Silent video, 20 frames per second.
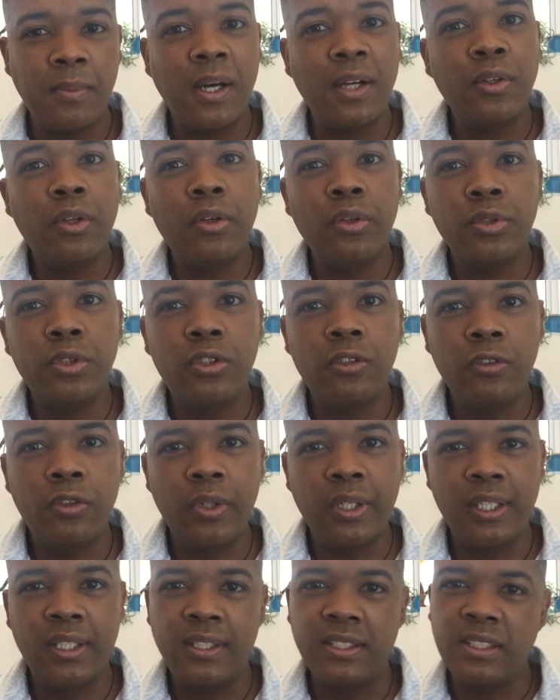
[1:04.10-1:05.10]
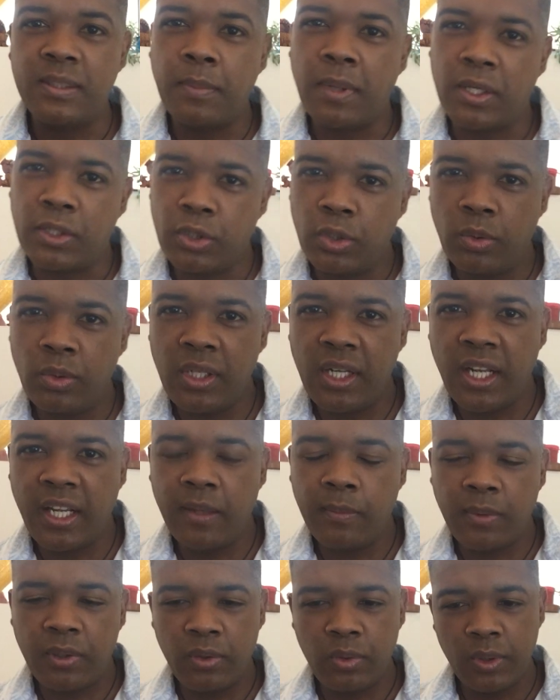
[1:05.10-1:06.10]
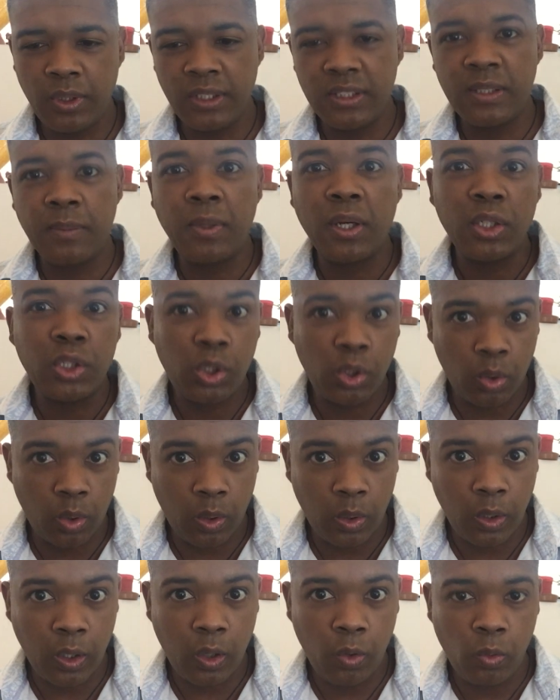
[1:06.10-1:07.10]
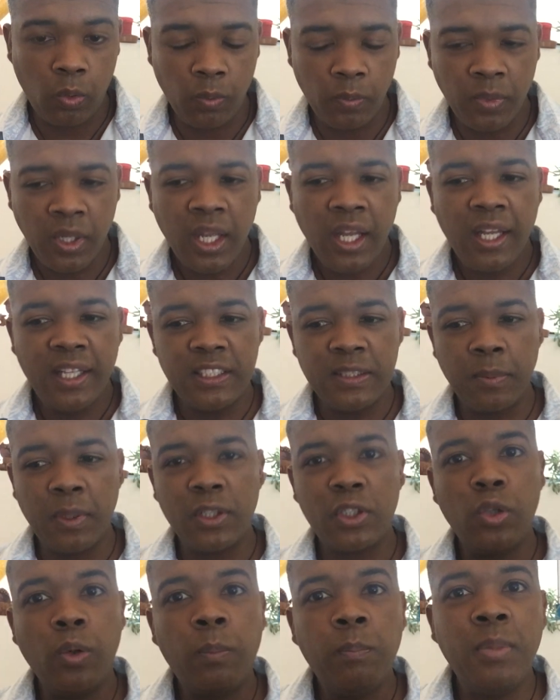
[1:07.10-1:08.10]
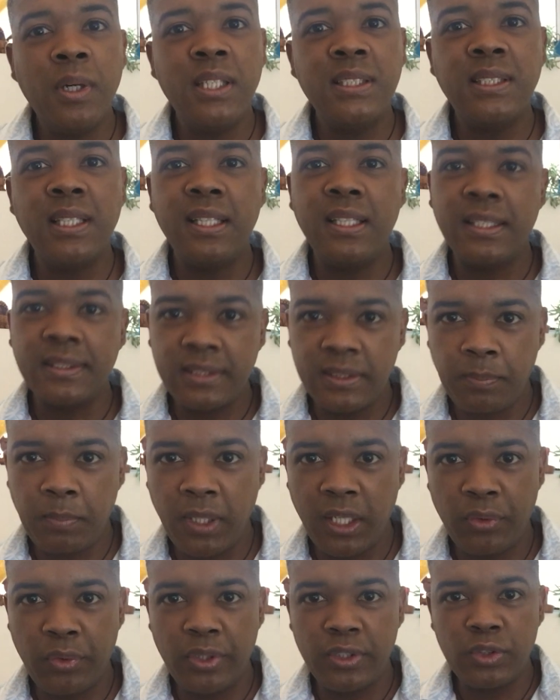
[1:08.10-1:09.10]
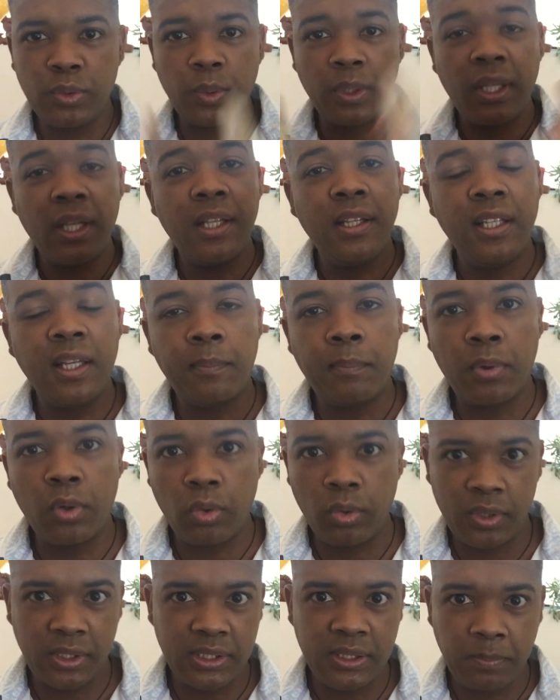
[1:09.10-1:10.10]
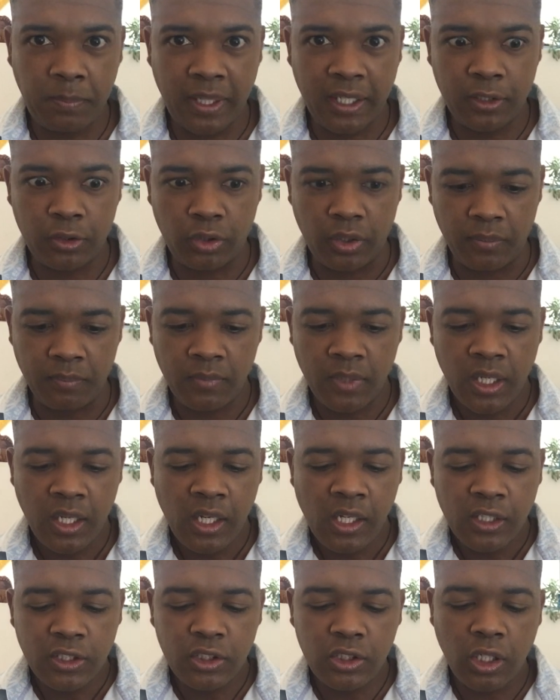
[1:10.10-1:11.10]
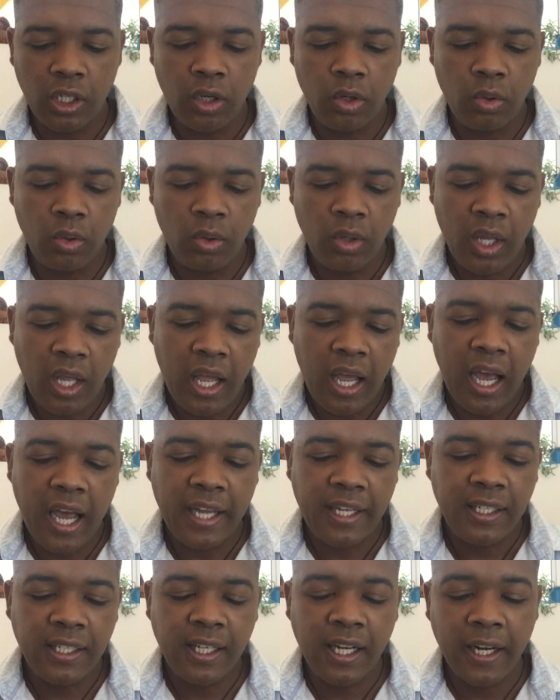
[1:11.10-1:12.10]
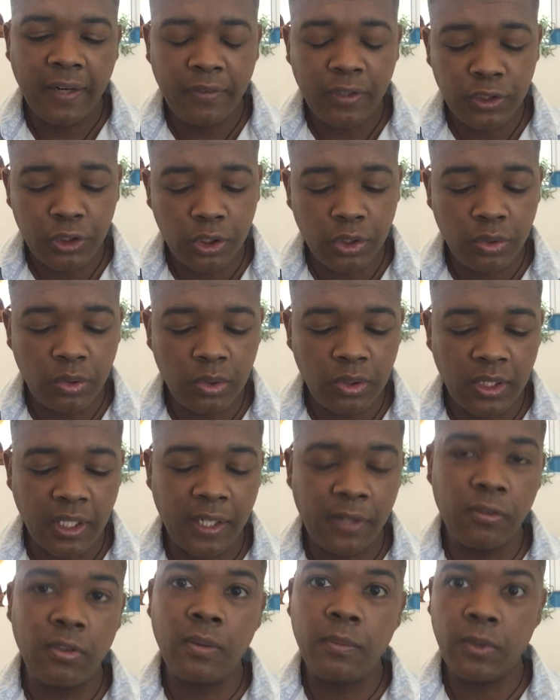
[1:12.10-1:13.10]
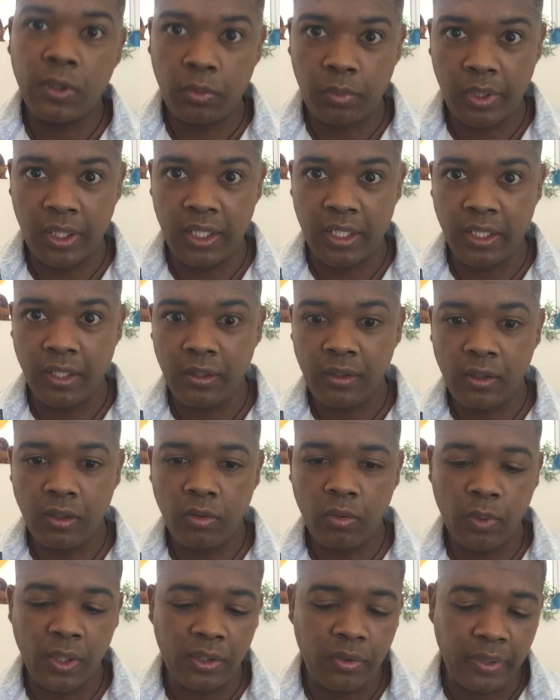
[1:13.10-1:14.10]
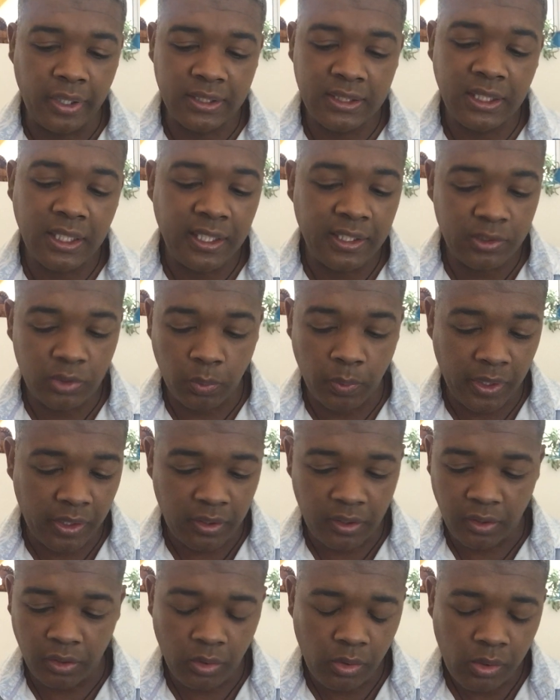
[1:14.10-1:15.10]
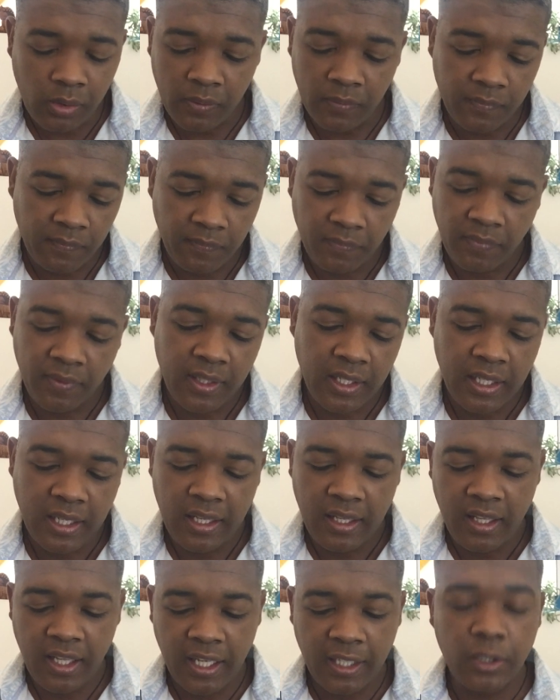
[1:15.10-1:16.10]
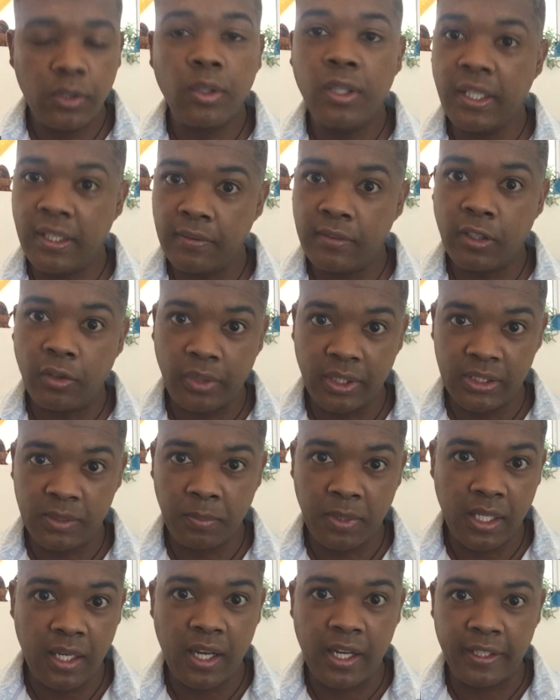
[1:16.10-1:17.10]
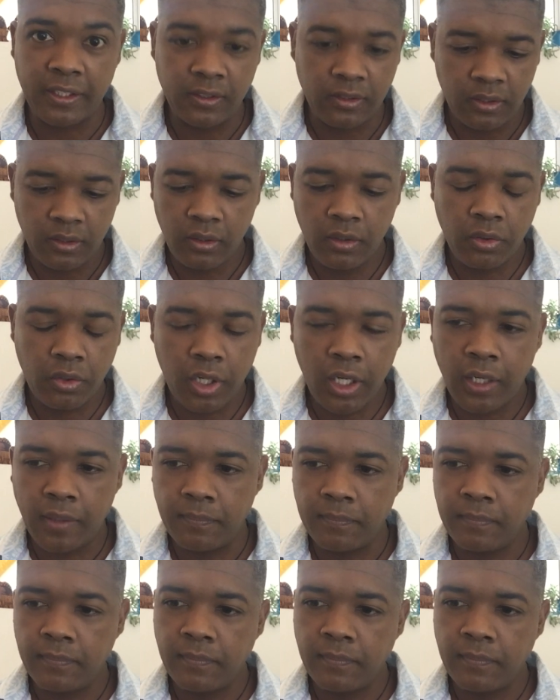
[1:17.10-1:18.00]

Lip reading: about your street. It's about your neighborhood. It's about your home. It's about your personal experience within that broader spectrum. So I encourage you to take from the reading what resonates with you and to leave the rest behind. Okay.